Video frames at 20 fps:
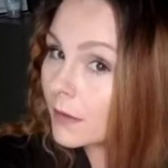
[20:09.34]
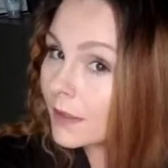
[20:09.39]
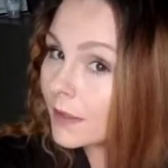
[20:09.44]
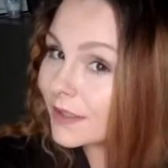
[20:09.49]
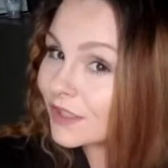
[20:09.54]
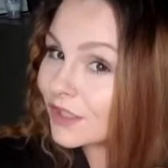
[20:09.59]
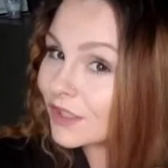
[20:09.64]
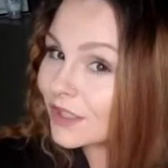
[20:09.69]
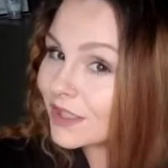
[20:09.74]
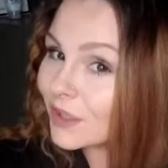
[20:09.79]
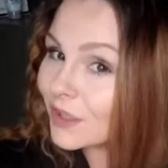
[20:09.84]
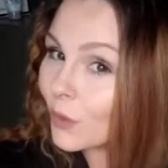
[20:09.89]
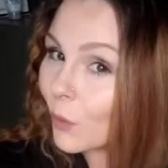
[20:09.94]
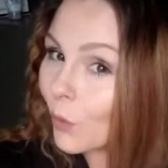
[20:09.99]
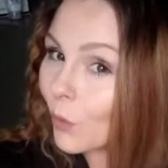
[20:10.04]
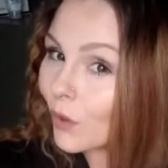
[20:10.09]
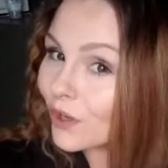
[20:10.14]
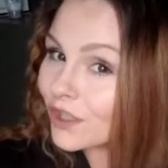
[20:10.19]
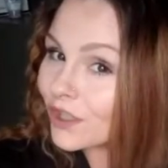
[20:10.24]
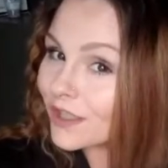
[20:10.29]
It's just
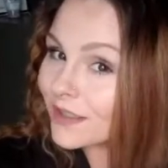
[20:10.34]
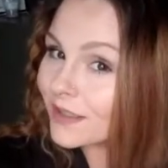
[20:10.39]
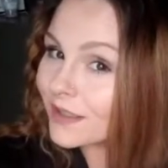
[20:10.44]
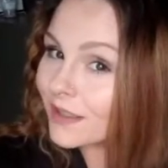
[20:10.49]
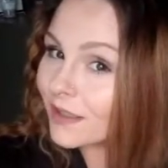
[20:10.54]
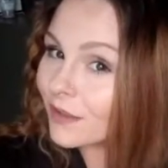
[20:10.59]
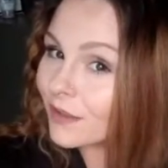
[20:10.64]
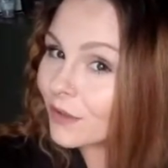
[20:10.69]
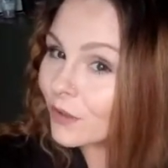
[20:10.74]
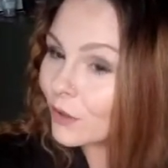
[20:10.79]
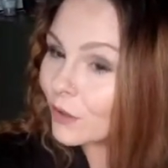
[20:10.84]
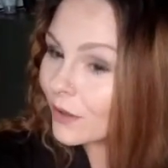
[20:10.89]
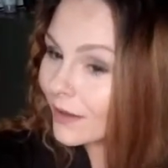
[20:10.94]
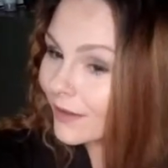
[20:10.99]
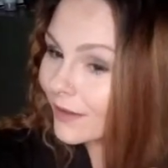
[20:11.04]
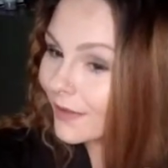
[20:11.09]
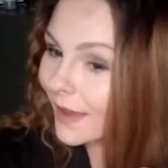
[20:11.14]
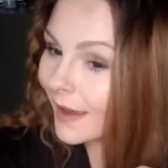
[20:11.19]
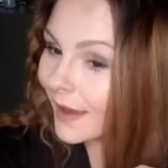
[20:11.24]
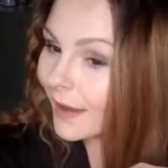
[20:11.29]
gorgeous. Like, look
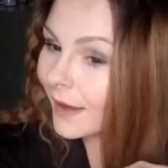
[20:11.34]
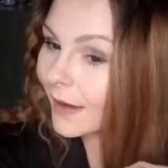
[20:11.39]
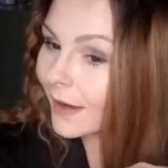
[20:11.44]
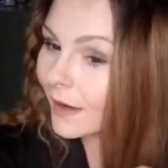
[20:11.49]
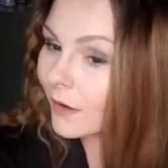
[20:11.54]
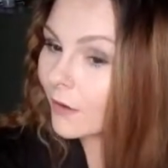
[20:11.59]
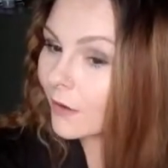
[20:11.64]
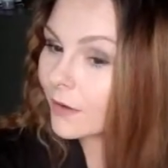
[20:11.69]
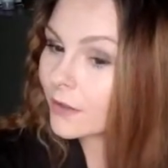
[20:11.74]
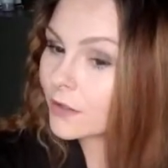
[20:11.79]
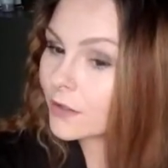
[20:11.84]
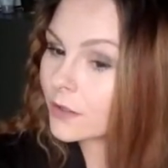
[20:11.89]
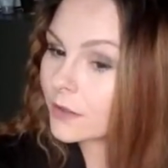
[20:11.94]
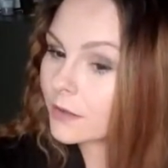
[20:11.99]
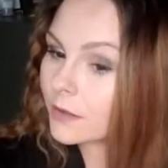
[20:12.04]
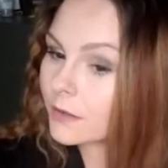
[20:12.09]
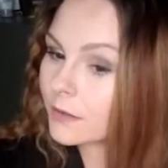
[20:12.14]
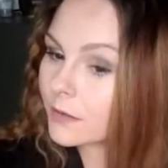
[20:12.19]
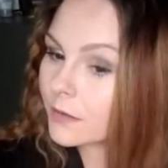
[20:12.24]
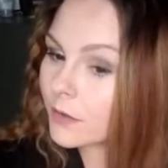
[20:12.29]
at that hair. It's
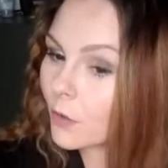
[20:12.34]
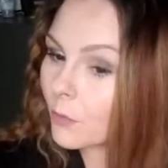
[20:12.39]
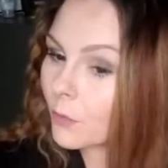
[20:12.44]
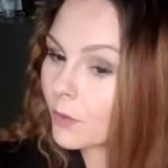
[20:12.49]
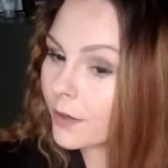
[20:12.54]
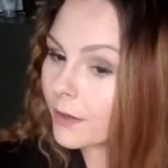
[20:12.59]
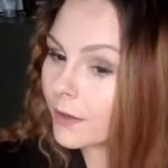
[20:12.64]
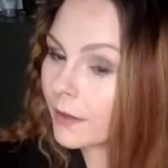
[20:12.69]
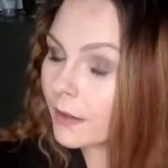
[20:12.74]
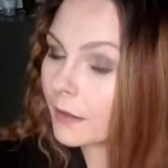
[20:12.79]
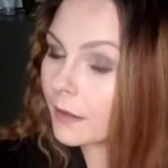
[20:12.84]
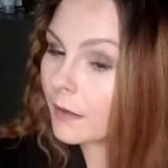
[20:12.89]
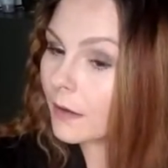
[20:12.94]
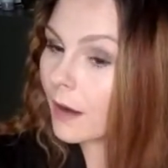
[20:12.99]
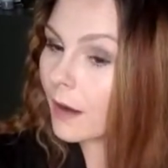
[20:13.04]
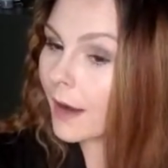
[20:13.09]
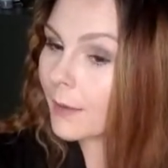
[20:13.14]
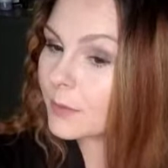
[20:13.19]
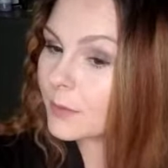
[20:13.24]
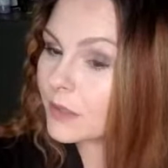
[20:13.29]
just so pretty.
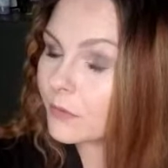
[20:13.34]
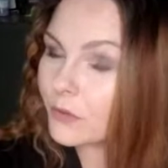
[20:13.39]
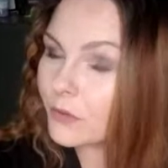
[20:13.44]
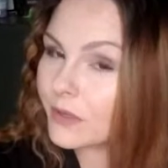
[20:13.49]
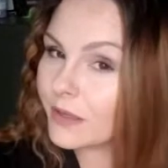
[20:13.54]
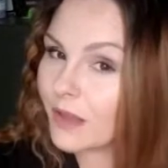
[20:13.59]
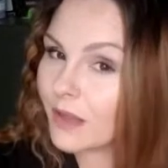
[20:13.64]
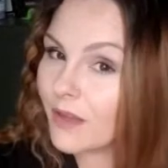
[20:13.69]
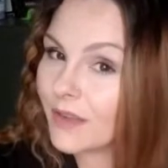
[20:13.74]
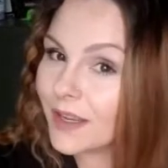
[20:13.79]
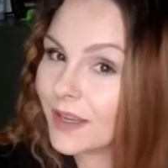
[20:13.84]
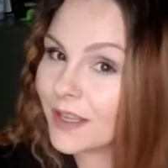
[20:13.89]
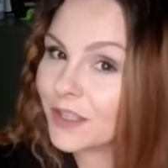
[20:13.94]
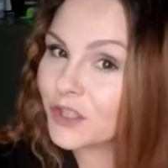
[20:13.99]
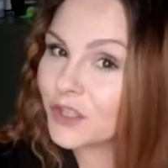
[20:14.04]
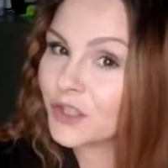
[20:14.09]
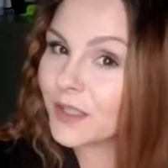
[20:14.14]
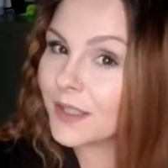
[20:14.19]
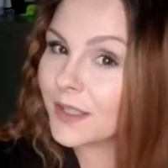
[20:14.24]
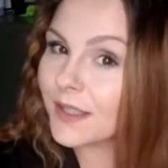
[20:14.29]
I absolutely love it. It's
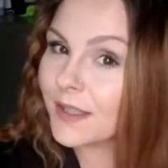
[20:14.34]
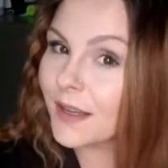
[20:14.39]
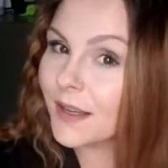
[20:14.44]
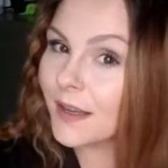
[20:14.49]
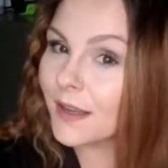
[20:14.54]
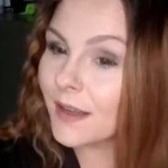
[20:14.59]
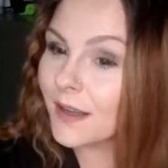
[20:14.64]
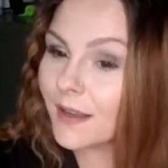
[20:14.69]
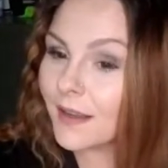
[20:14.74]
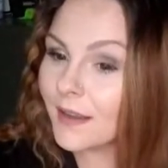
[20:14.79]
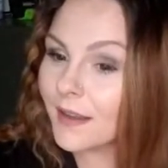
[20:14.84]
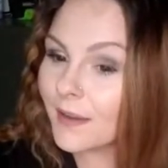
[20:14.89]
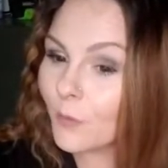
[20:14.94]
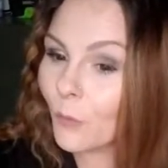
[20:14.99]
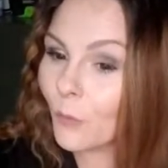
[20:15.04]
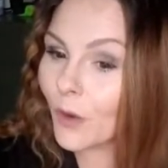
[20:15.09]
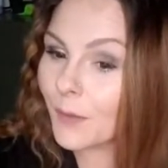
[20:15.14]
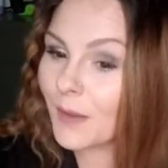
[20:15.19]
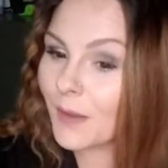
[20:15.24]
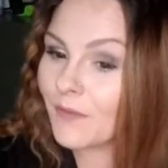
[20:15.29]
just
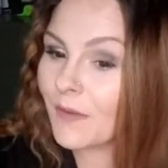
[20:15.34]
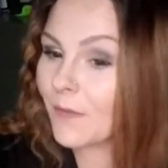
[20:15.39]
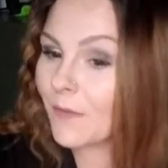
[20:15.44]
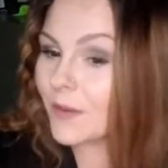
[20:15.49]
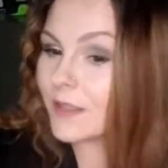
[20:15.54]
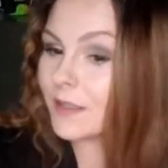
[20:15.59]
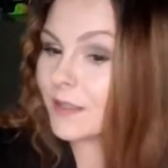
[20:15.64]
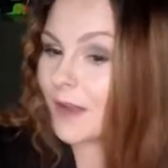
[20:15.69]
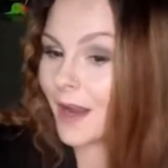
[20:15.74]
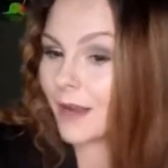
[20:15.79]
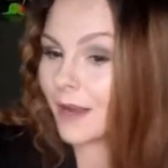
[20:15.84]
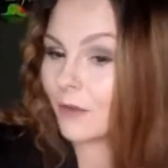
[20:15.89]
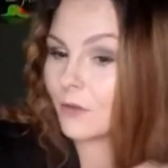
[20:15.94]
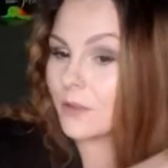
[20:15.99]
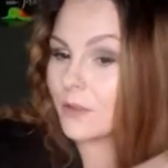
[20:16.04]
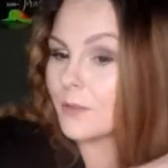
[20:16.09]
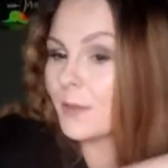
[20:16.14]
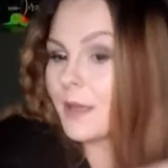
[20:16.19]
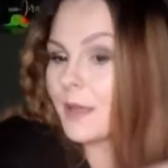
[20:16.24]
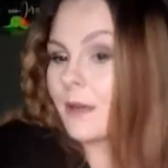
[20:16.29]
one of my favorite
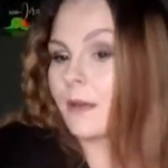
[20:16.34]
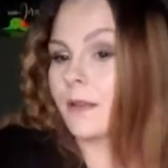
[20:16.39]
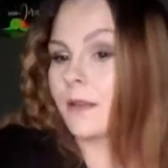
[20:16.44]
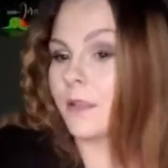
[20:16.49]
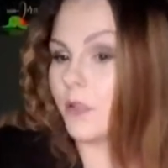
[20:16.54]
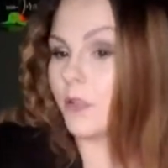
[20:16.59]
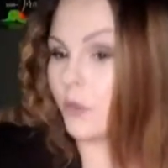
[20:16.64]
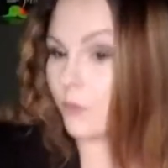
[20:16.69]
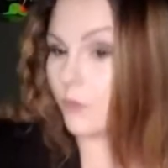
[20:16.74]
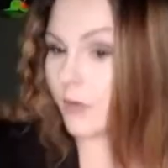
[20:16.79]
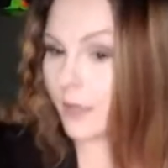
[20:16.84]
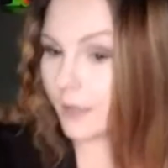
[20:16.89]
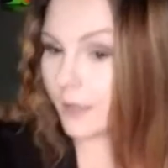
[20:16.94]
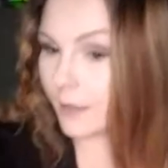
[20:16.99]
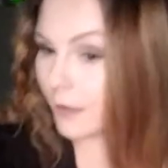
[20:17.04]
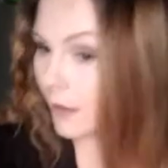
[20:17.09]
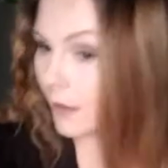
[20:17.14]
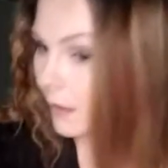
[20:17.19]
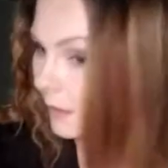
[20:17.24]
styles because you can,